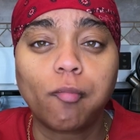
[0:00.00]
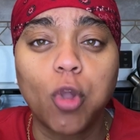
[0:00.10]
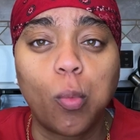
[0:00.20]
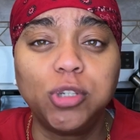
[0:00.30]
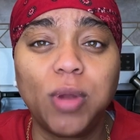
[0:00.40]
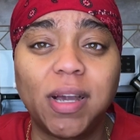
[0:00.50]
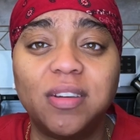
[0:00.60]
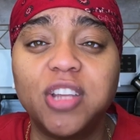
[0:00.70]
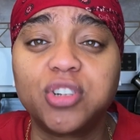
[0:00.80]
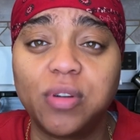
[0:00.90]
We do like a
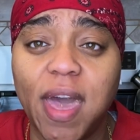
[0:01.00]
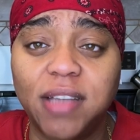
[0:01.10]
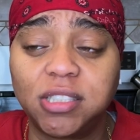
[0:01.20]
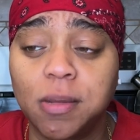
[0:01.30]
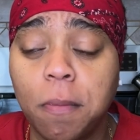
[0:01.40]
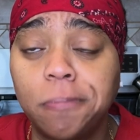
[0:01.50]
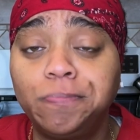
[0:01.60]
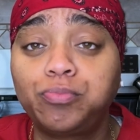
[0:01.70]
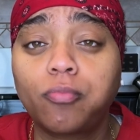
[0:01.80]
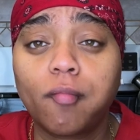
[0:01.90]
digital casting.
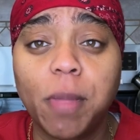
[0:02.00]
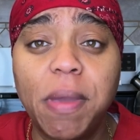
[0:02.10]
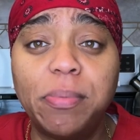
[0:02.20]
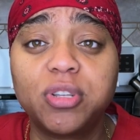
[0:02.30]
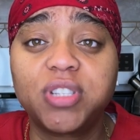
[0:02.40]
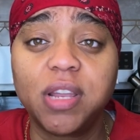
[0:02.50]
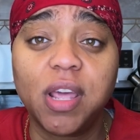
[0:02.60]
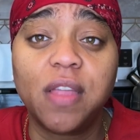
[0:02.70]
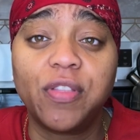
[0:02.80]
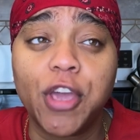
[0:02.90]
People sent
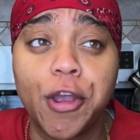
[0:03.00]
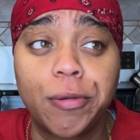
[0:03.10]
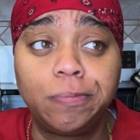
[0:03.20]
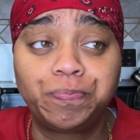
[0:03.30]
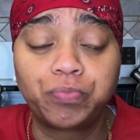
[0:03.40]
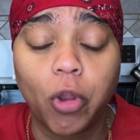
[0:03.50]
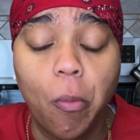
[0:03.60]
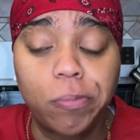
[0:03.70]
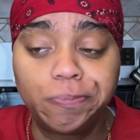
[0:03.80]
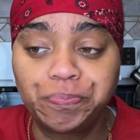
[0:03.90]
in their
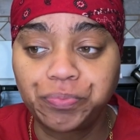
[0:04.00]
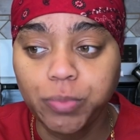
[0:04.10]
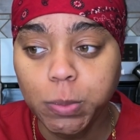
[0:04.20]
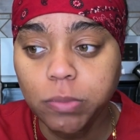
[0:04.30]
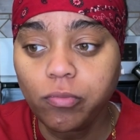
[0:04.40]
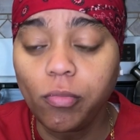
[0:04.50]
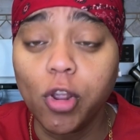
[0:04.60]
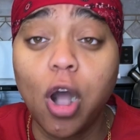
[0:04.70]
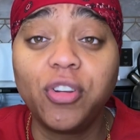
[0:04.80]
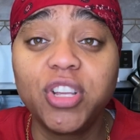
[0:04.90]

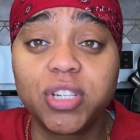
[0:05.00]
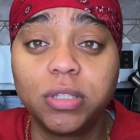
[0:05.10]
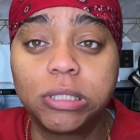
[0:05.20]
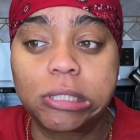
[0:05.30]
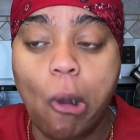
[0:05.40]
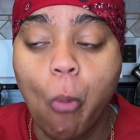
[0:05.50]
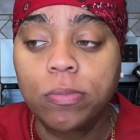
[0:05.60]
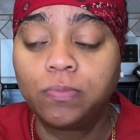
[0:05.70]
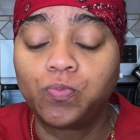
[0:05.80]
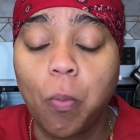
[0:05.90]
auditions.
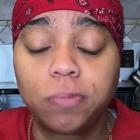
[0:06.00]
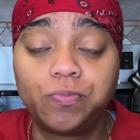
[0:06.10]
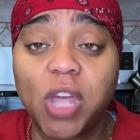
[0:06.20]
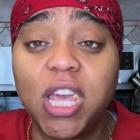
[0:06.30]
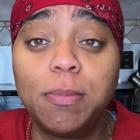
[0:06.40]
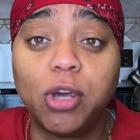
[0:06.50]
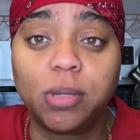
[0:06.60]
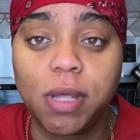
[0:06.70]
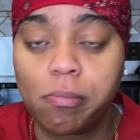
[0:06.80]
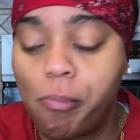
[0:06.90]
They emailed them
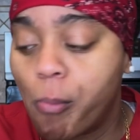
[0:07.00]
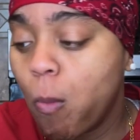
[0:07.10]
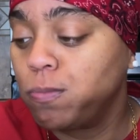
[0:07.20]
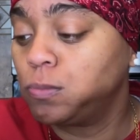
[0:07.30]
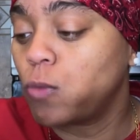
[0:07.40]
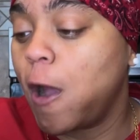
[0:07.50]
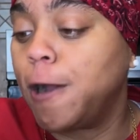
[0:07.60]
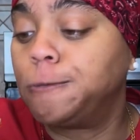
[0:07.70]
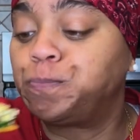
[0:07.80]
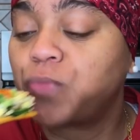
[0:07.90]
in.
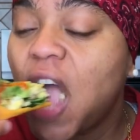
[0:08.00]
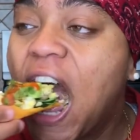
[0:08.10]
And